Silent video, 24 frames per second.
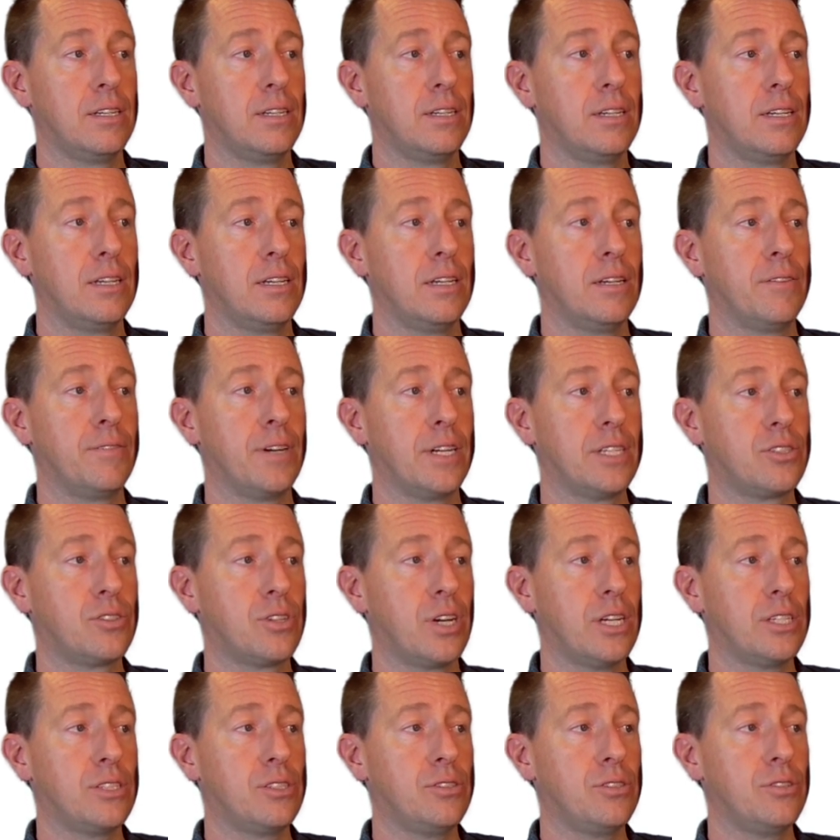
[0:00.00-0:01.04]
If I try
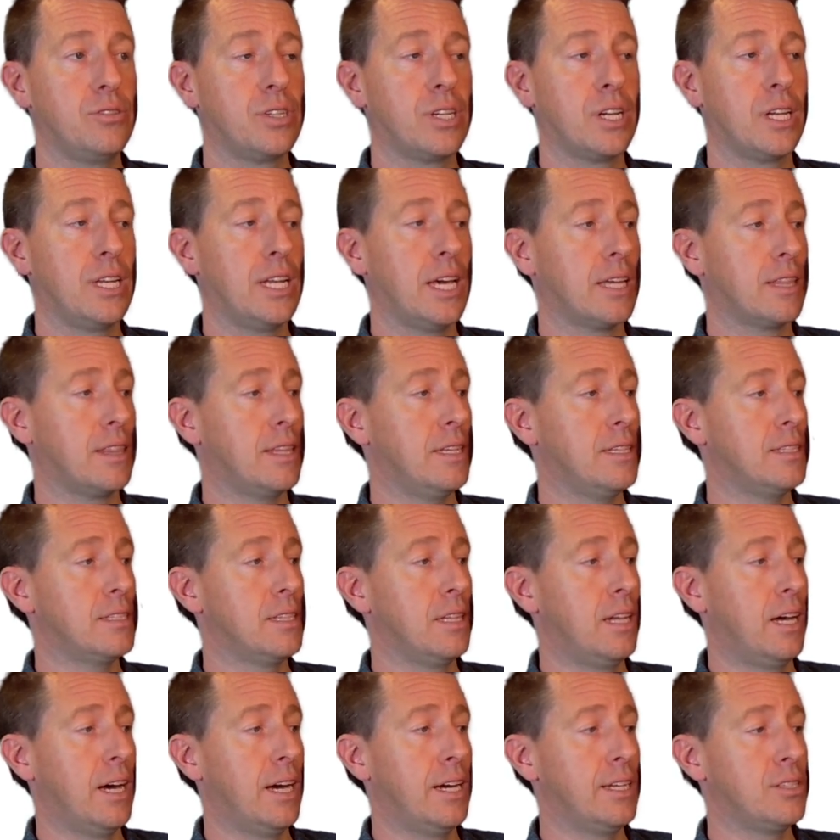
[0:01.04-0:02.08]
to connect these
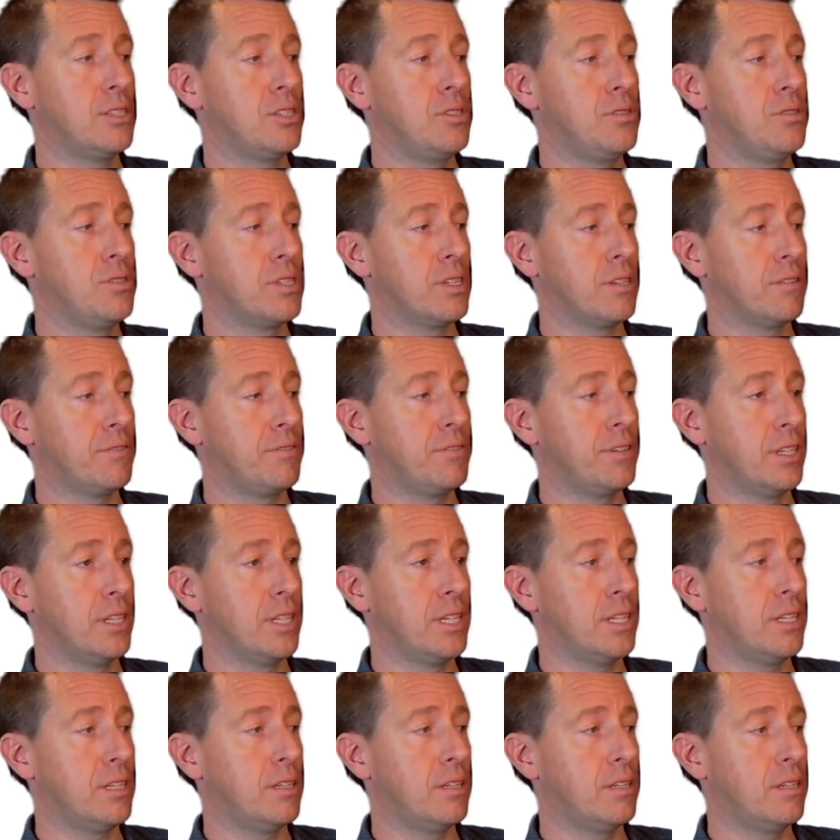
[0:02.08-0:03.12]
lines using fillet,
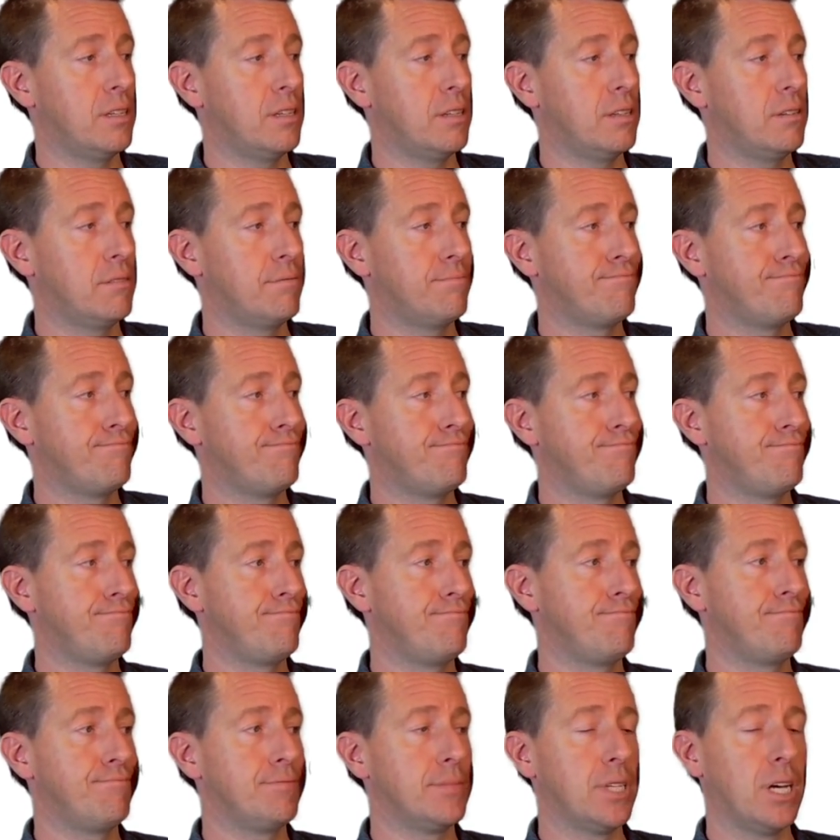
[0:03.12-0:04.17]

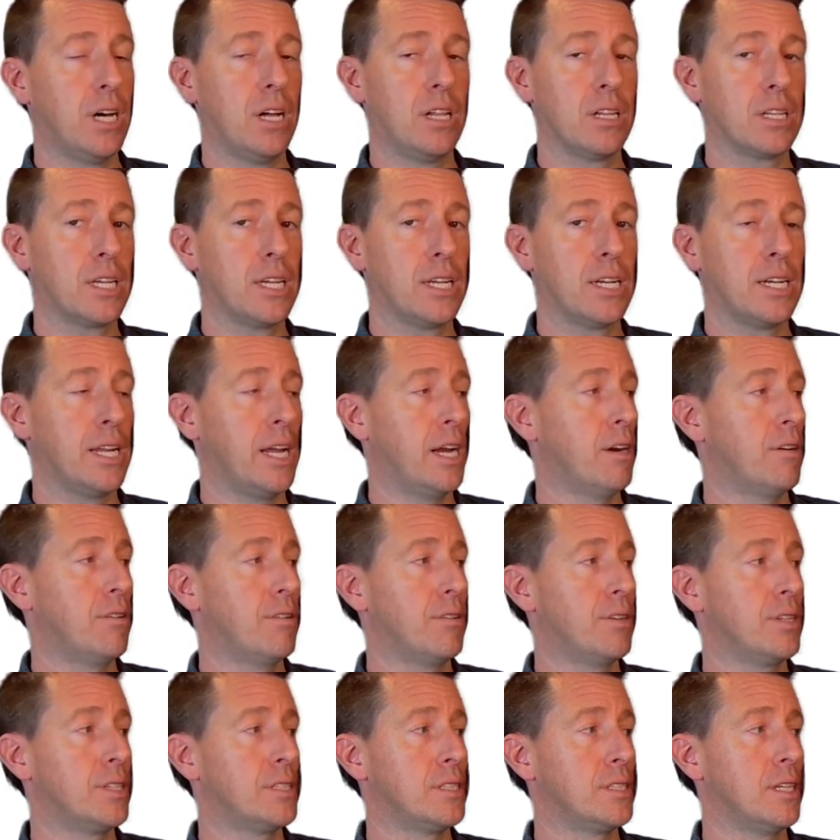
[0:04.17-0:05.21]
I'll get an error
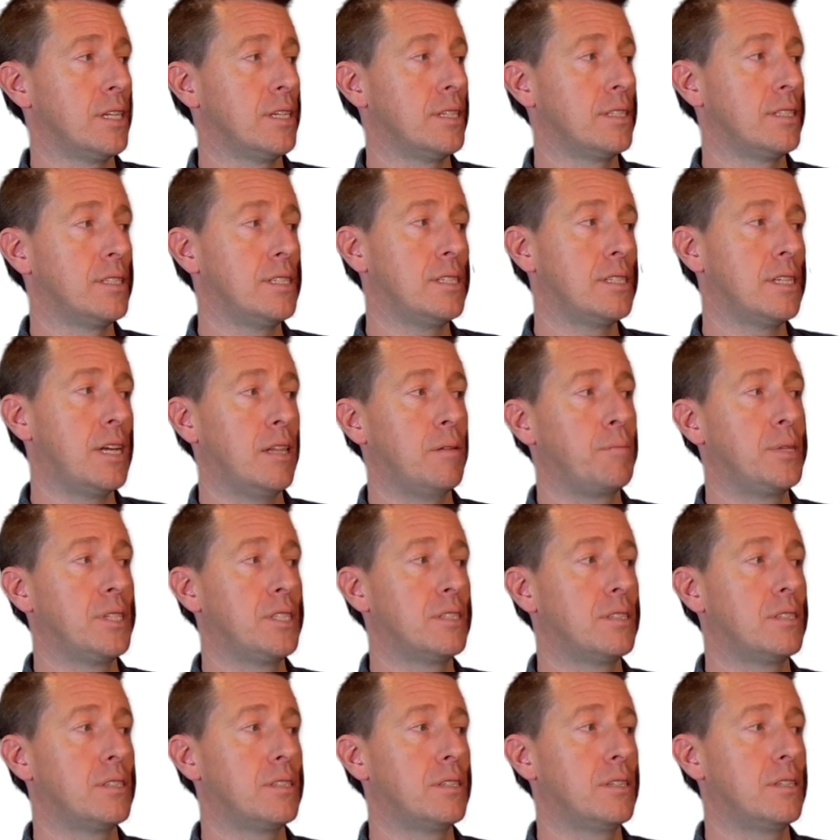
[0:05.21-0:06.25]
that says these
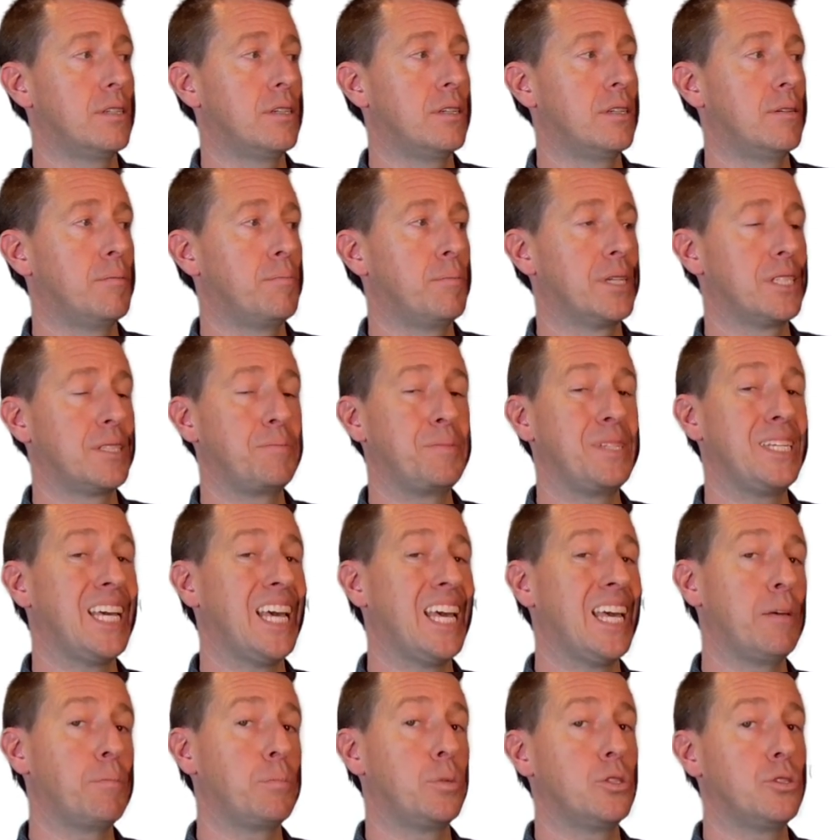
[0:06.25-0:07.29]
elements must be
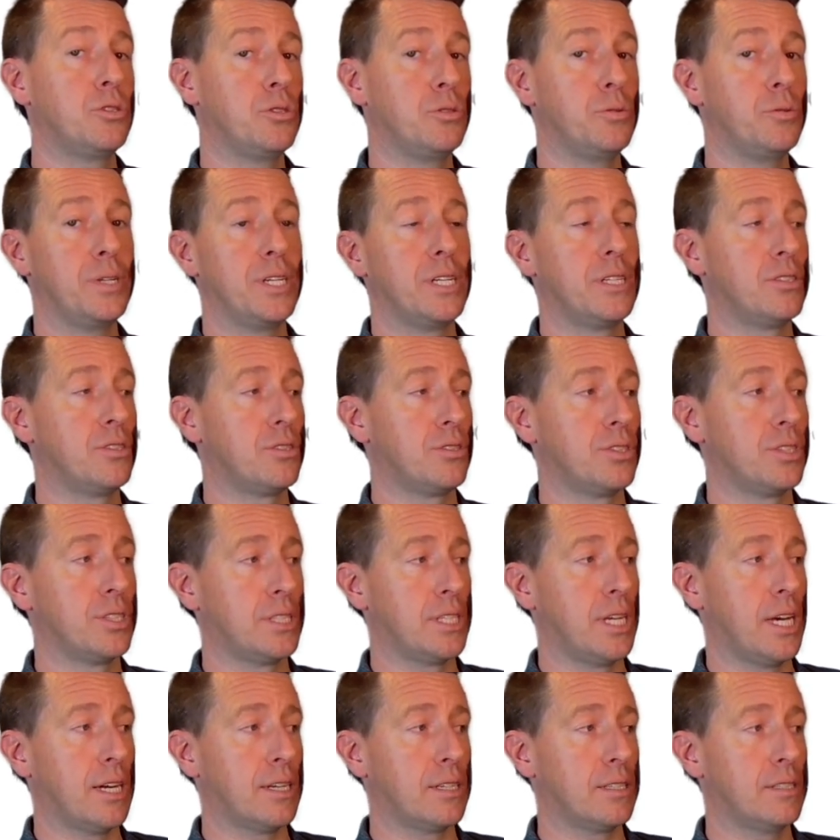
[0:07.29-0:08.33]
able to
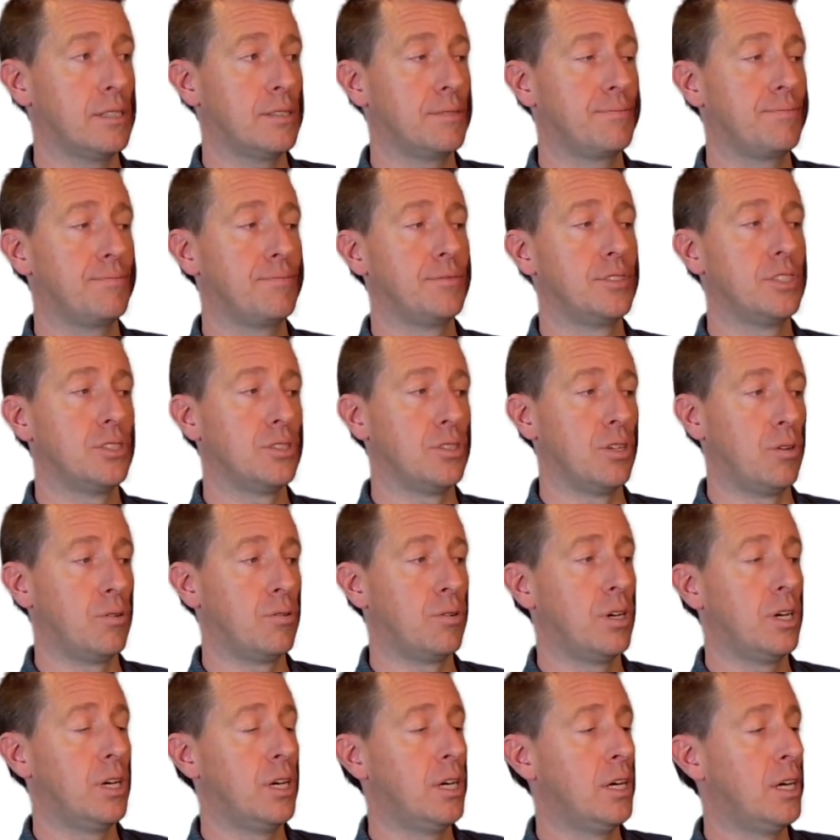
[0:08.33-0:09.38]
intersect. So
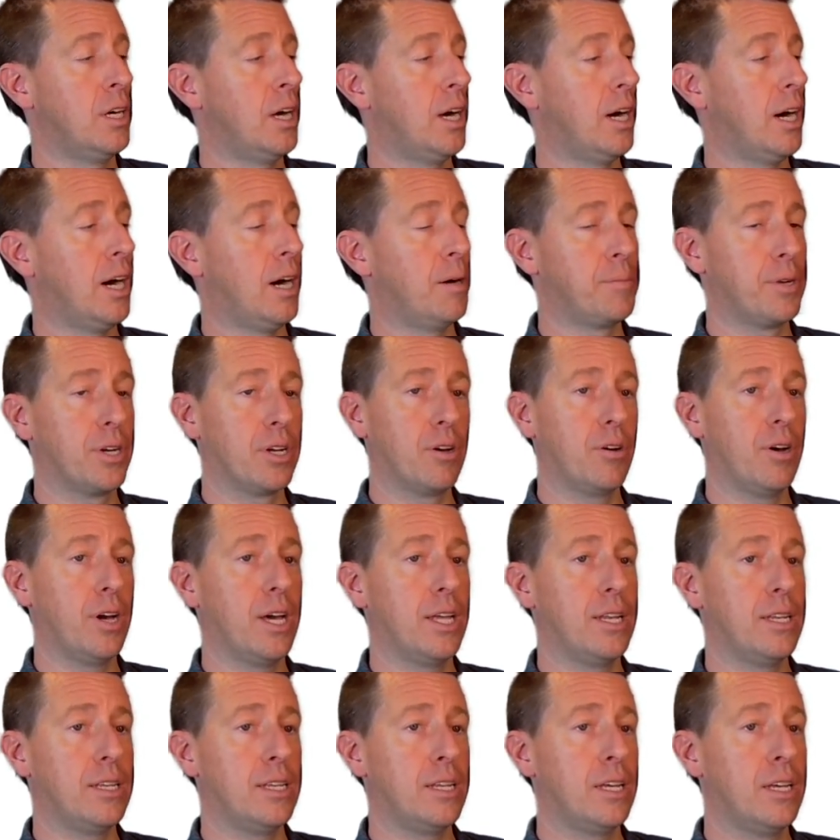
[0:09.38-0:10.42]
I'm going to go ahead
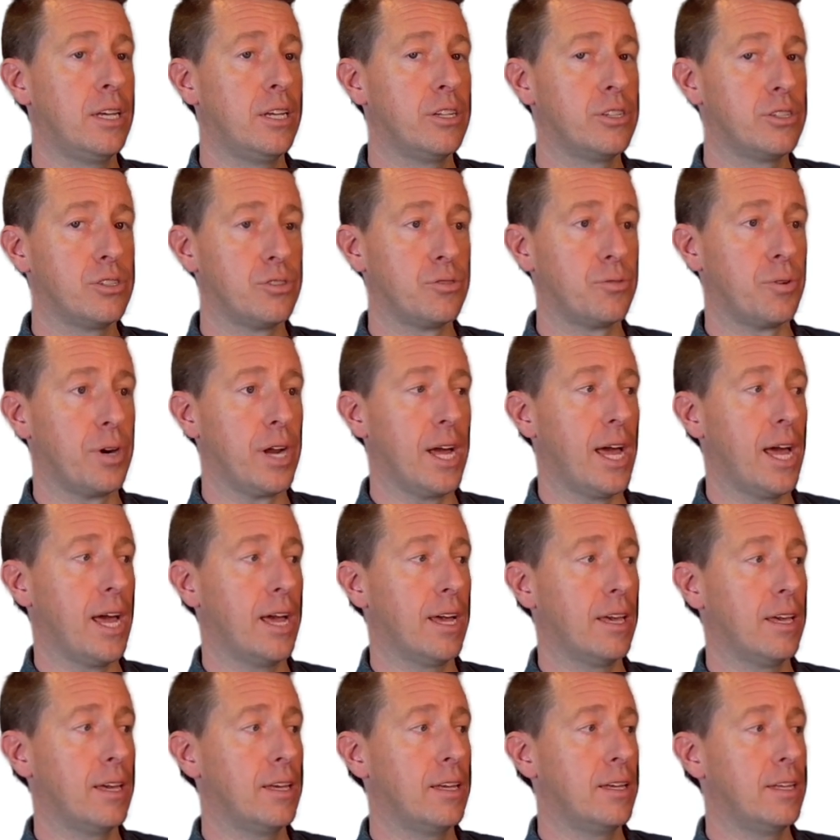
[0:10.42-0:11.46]
and
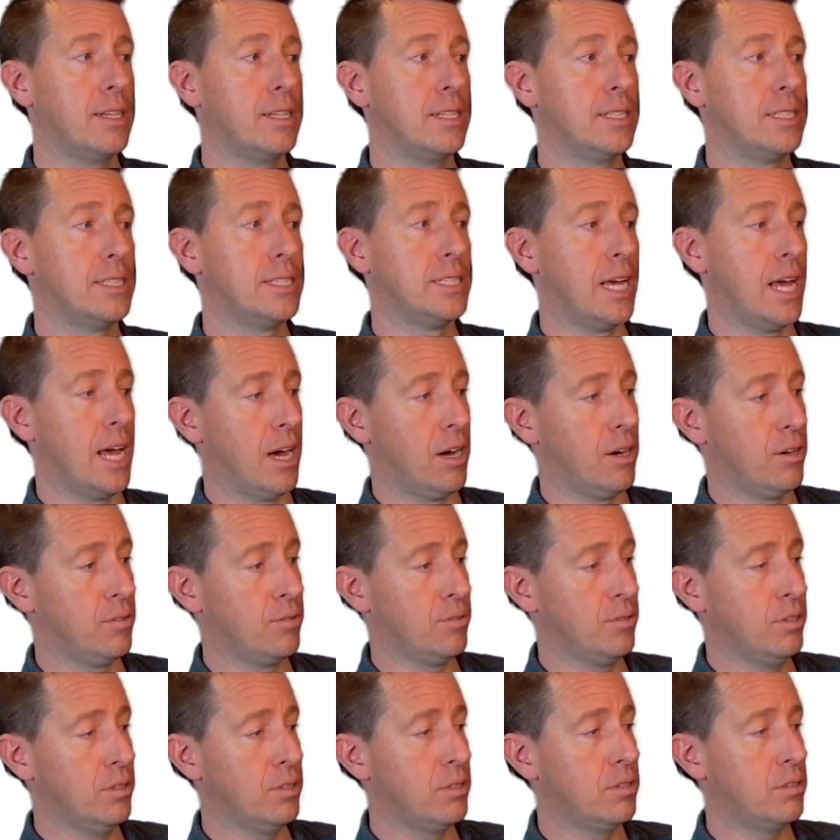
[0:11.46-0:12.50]
drag
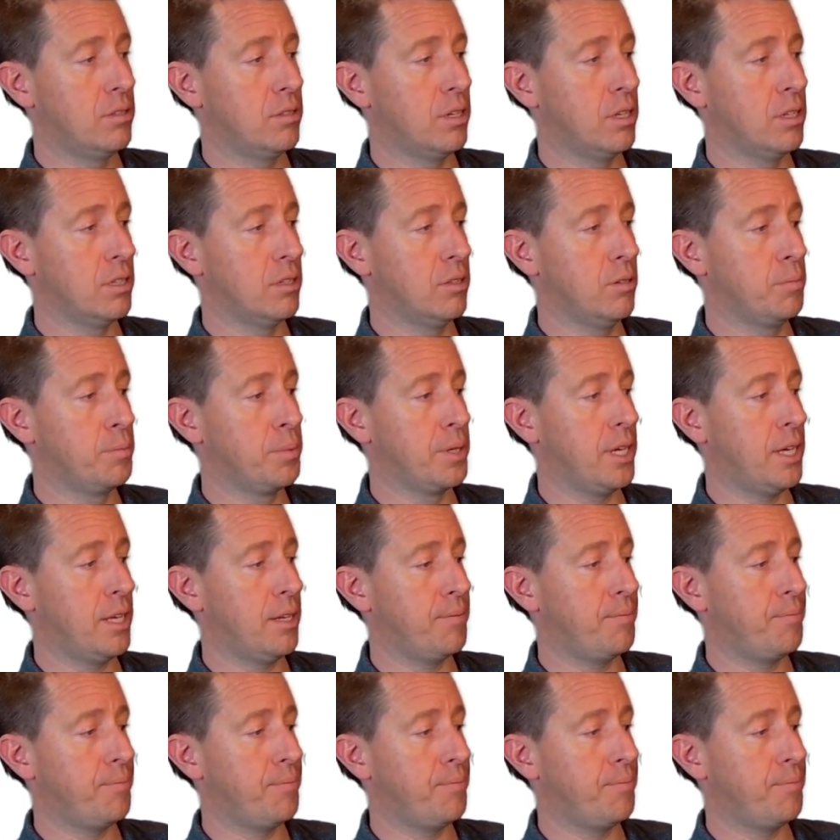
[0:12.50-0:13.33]
down a little bit.